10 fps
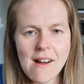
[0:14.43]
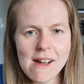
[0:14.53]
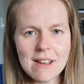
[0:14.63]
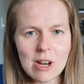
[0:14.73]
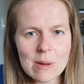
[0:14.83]

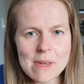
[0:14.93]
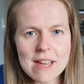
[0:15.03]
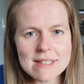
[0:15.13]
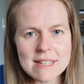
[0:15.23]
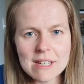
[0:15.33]
Hi, I'm
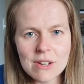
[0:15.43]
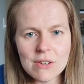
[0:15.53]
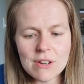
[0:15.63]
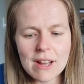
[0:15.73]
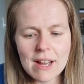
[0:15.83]
Cassie.
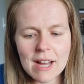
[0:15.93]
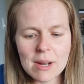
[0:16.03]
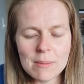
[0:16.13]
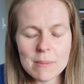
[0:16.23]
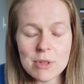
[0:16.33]

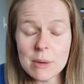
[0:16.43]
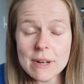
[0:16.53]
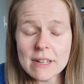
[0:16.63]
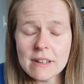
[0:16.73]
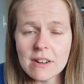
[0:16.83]
I'm
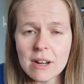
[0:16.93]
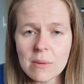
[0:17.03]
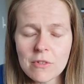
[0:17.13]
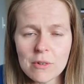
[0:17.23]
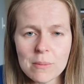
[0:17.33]
31. I'm
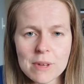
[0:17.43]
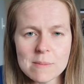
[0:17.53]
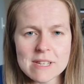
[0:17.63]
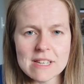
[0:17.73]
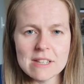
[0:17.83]
from
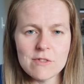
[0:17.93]
Gippsland in